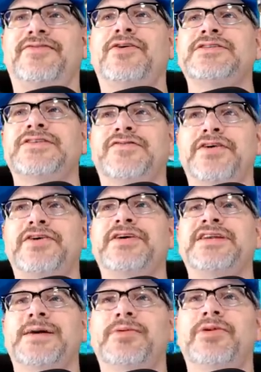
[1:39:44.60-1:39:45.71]
Frozen Fury
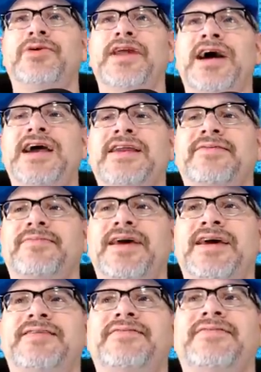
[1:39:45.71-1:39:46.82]
009,
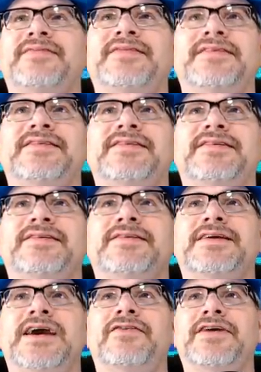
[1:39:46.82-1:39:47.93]
man.
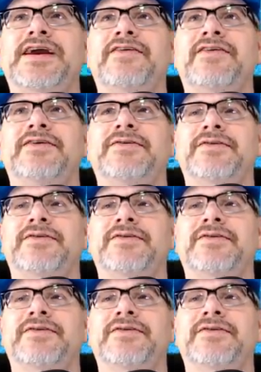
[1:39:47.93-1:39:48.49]
Careful, careful.